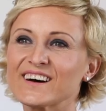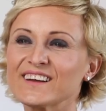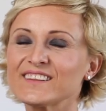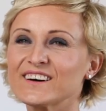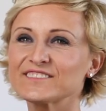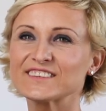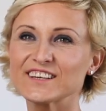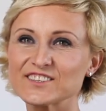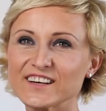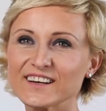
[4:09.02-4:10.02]
I love
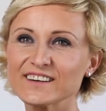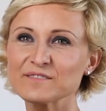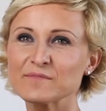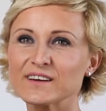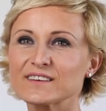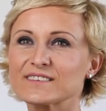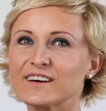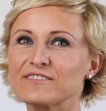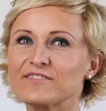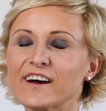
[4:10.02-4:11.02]
teaching because
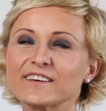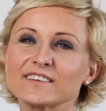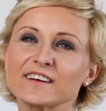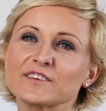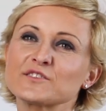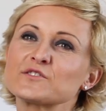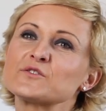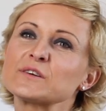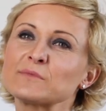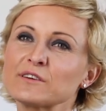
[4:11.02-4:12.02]
I find it
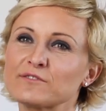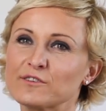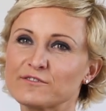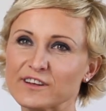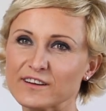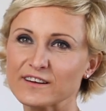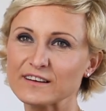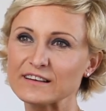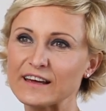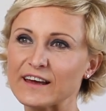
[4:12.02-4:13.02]
extremely
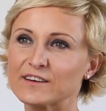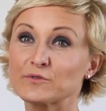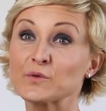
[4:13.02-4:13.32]
fulfilling and